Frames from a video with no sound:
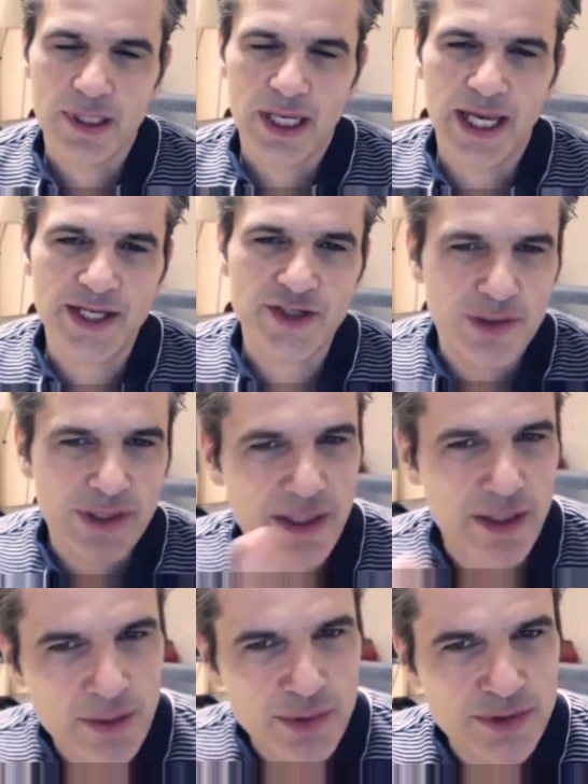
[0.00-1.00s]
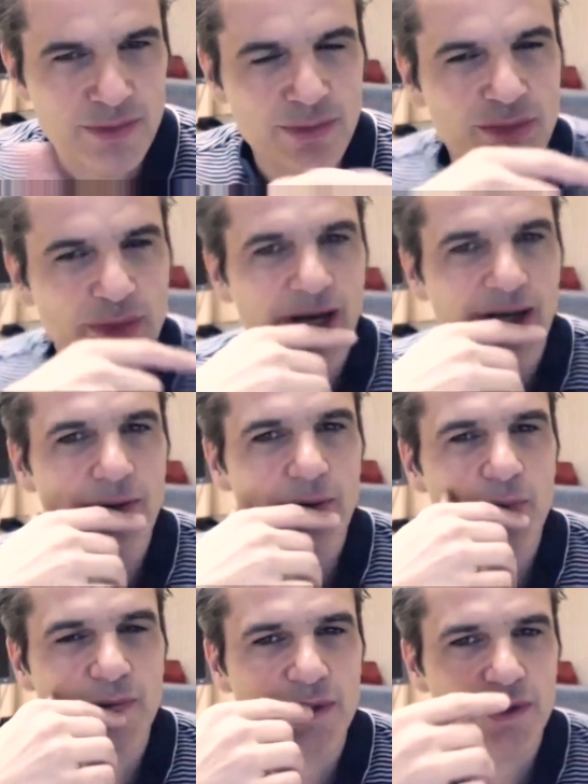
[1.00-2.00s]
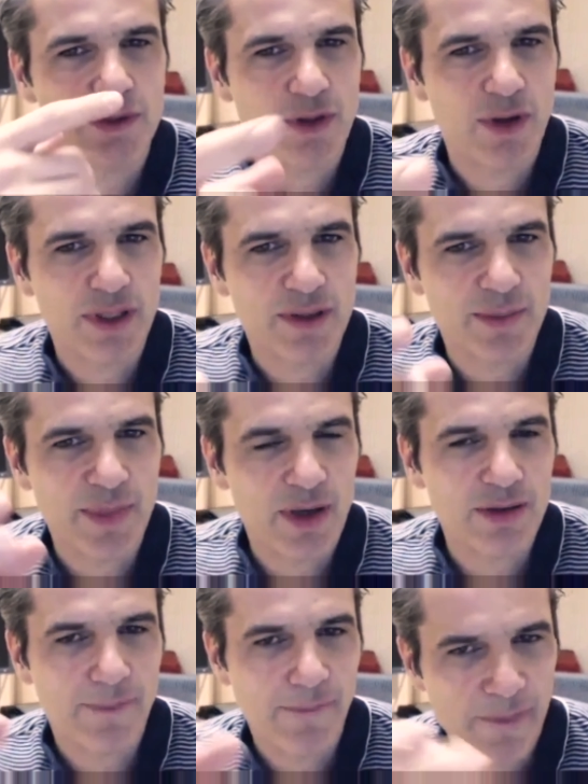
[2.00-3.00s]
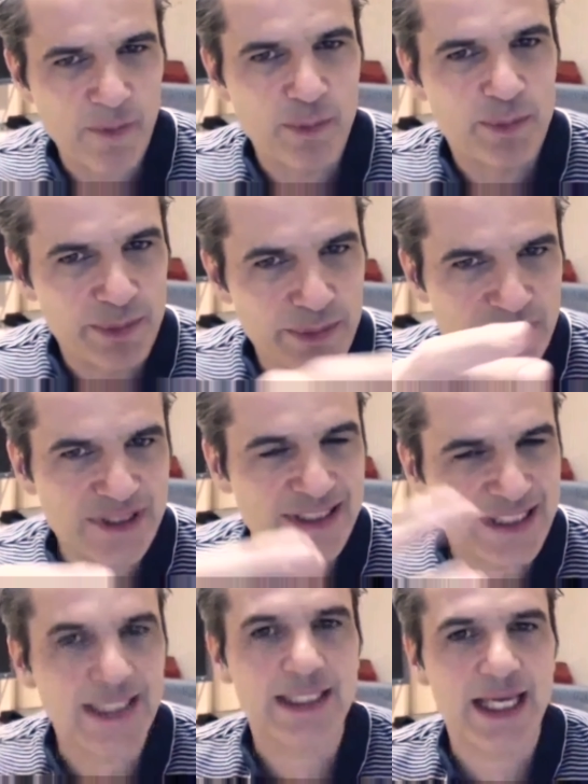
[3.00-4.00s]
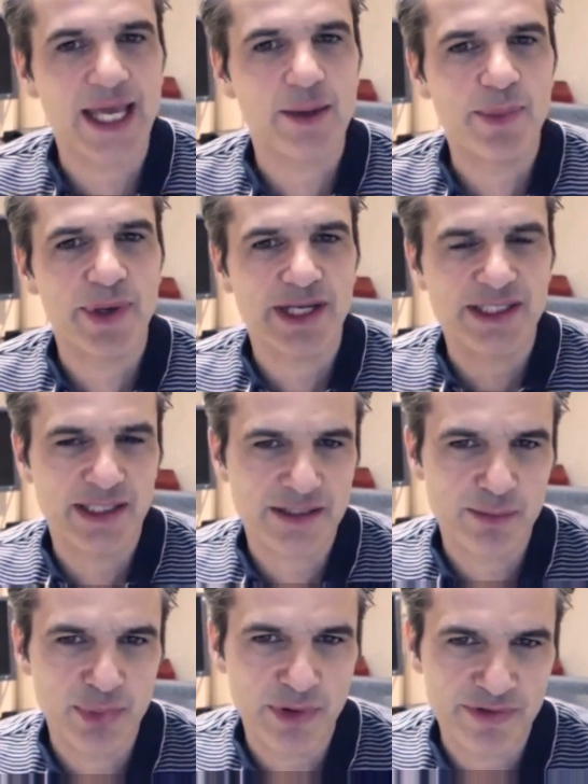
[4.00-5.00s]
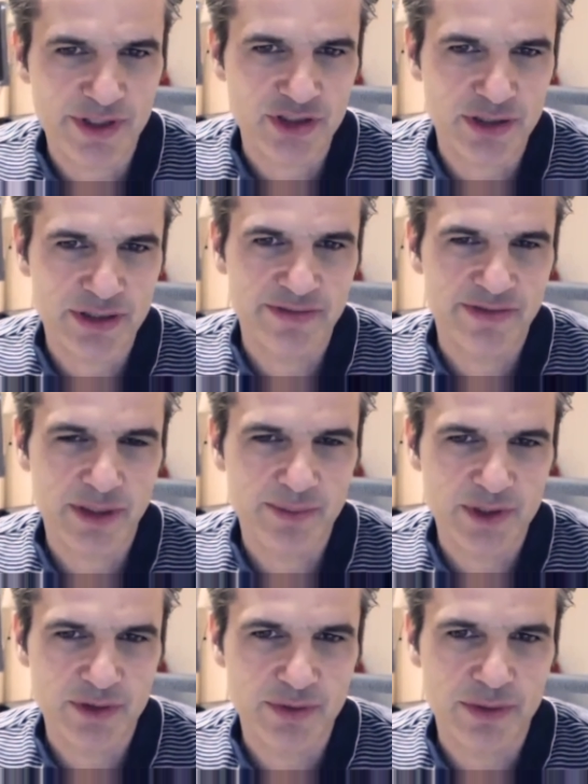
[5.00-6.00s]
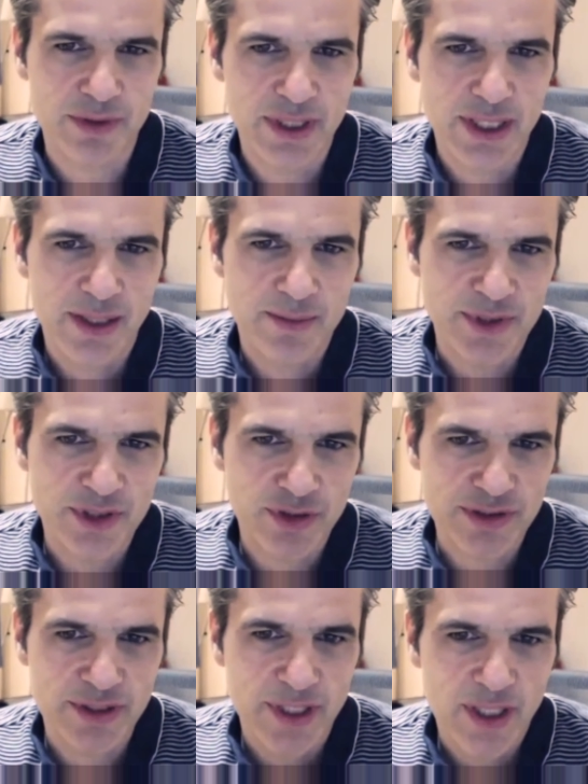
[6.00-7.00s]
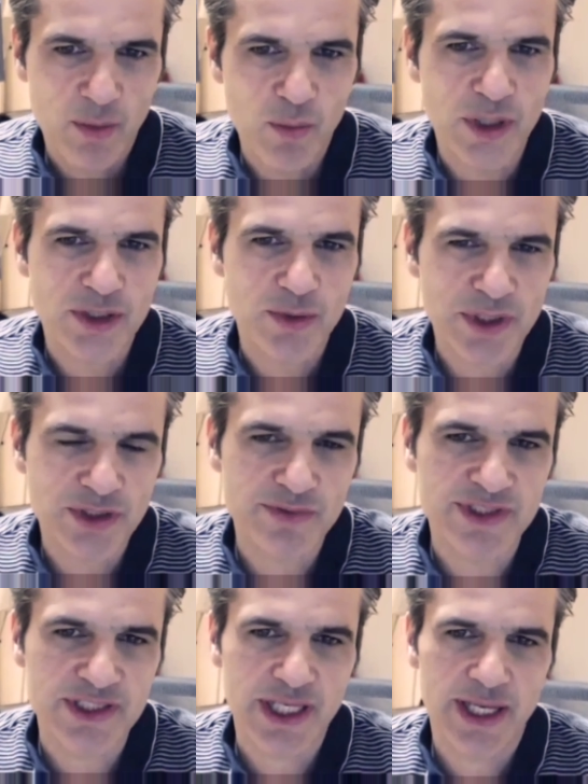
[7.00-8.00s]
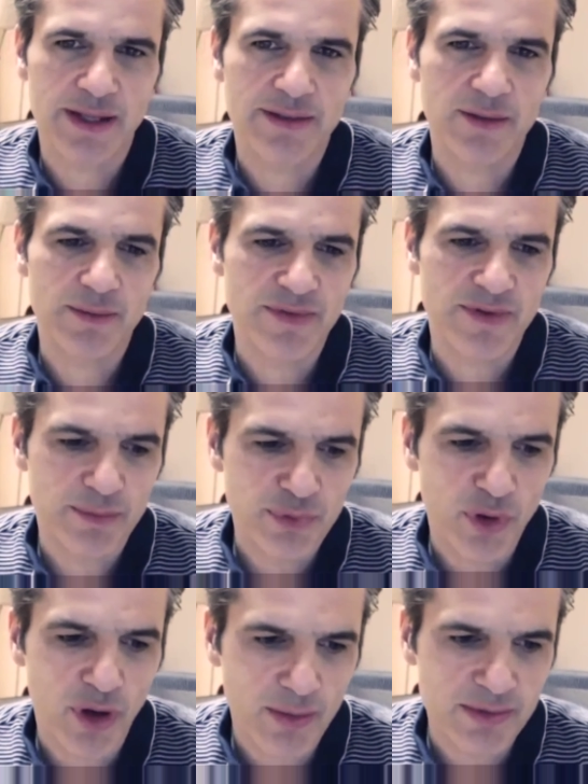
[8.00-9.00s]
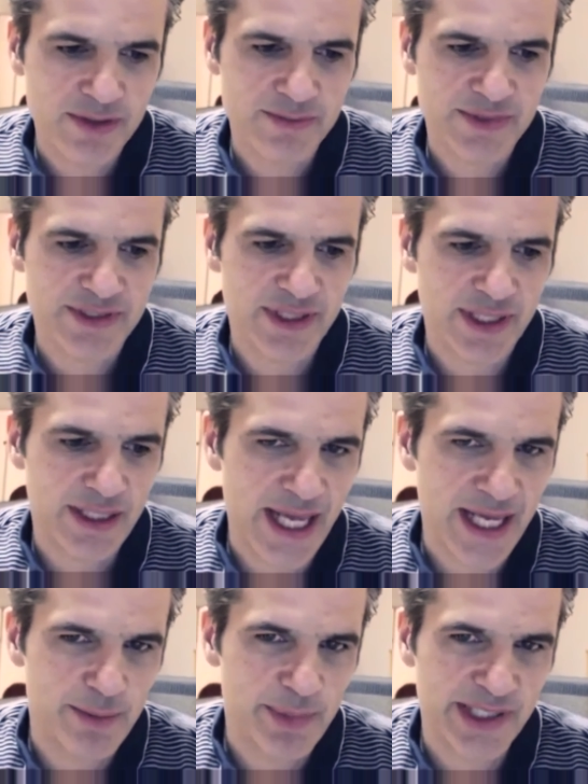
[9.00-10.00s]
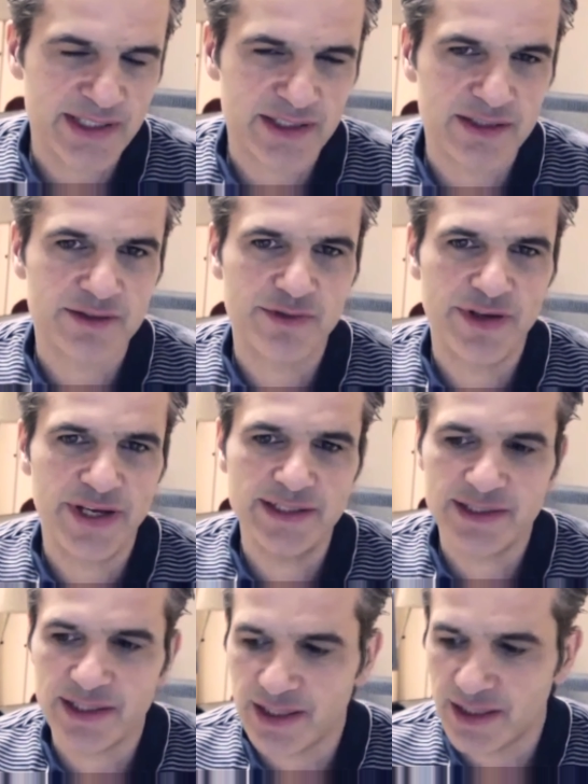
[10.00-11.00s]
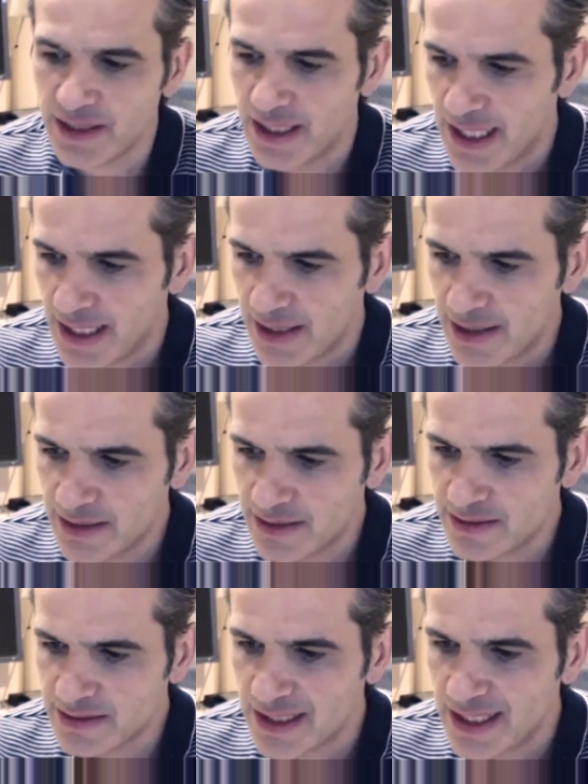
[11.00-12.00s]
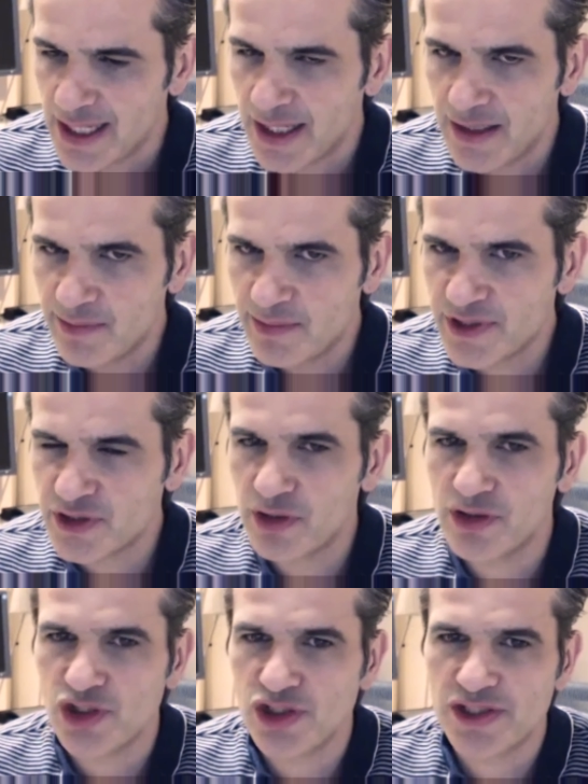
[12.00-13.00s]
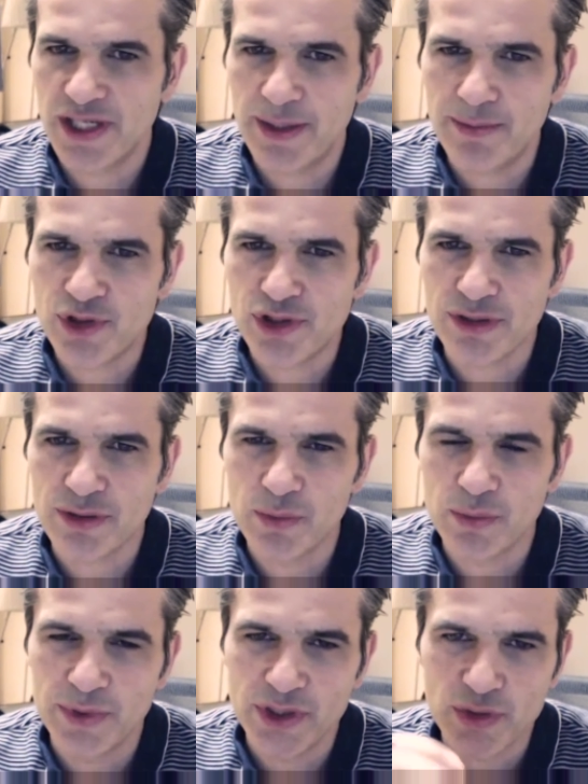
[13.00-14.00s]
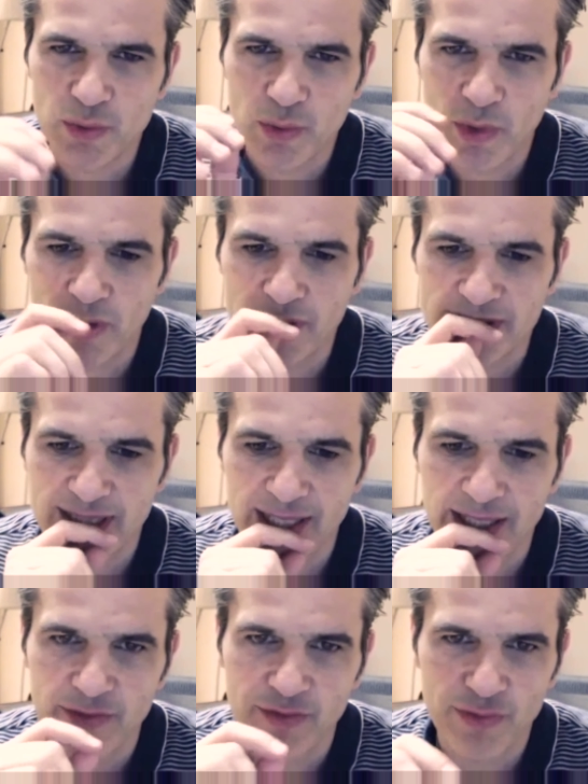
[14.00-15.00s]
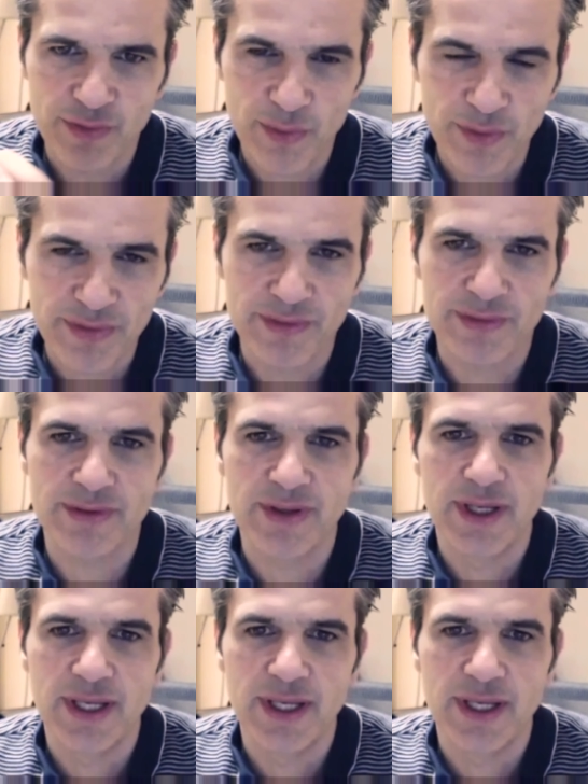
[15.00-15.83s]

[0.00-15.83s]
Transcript: Actually, I would rather want to talk about seeing Apex as a professional development tool, because what you said, the problems that Apex is facing is a misconception which was like furthered